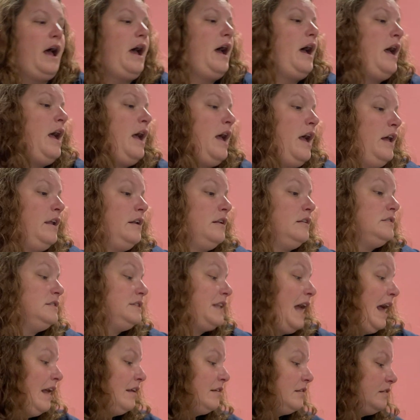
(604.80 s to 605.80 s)
And
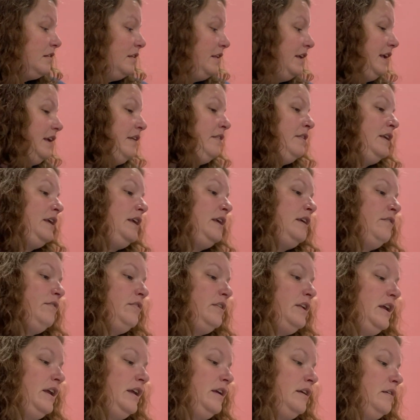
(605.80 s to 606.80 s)
lastly, in the
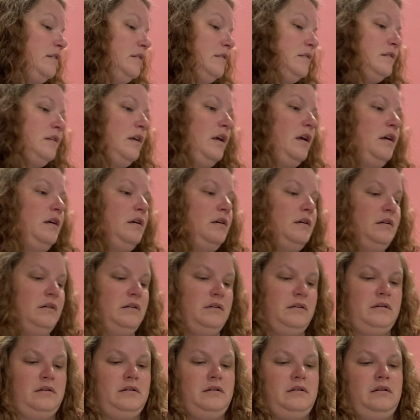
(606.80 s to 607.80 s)
evenings,
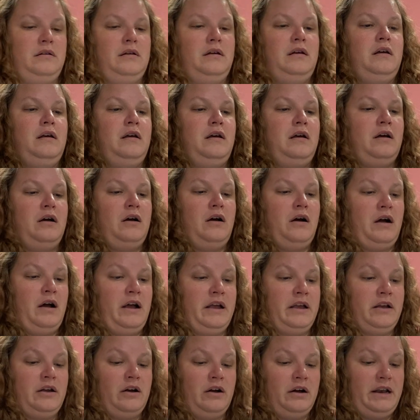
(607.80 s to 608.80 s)

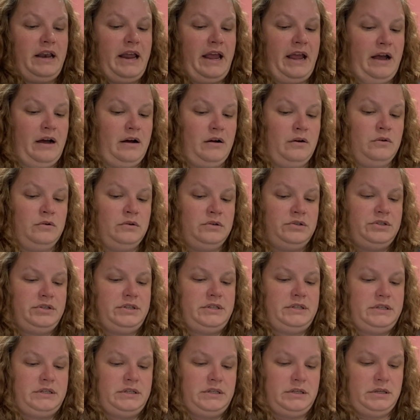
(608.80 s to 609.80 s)
I got out
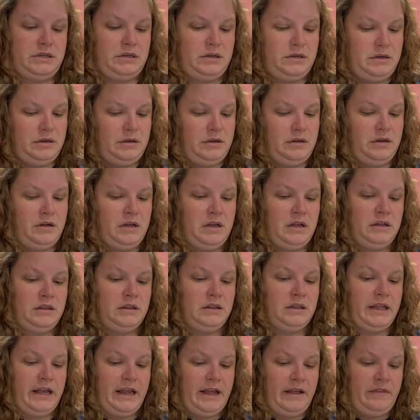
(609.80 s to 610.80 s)

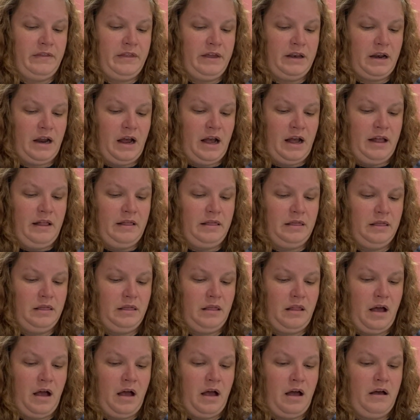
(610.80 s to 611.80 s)
Land That I
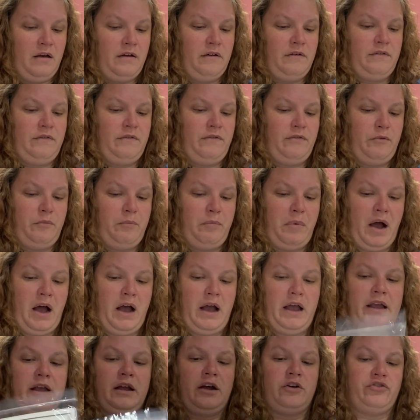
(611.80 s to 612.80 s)
Love
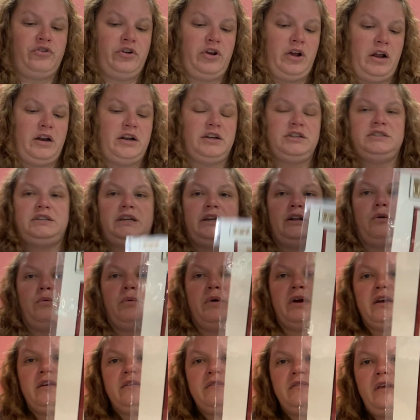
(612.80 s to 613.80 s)
by Country Cottage
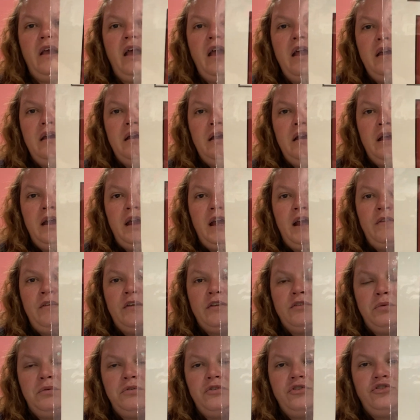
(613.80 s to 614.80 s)
Needleworks. And
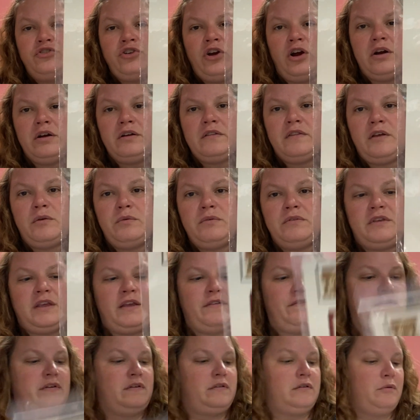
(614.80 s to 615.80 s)
this was a chart that was
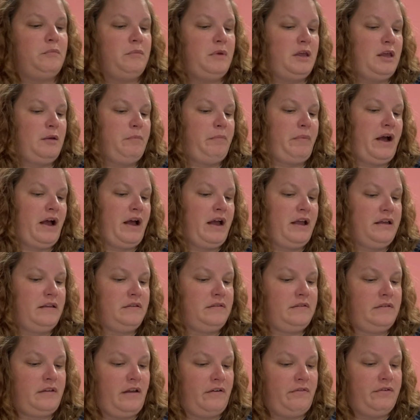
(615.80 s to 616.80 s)
gifted to me by
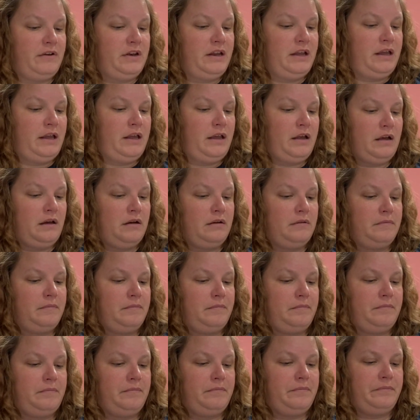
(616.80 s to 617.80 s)
Stephanie
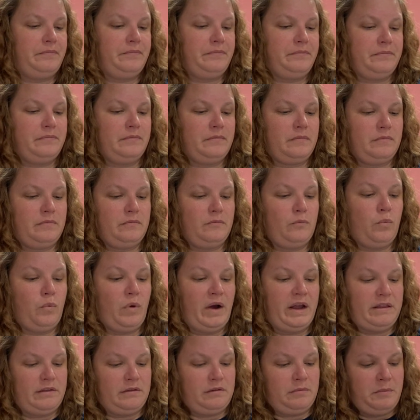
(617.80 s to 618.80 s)

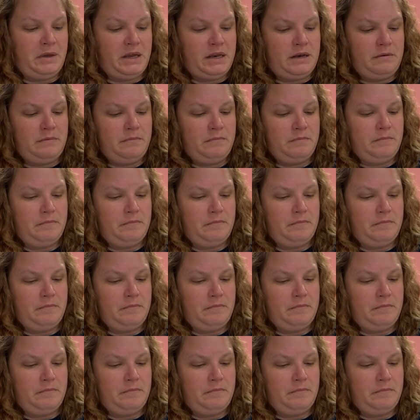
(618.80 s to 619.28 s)
Weitzman,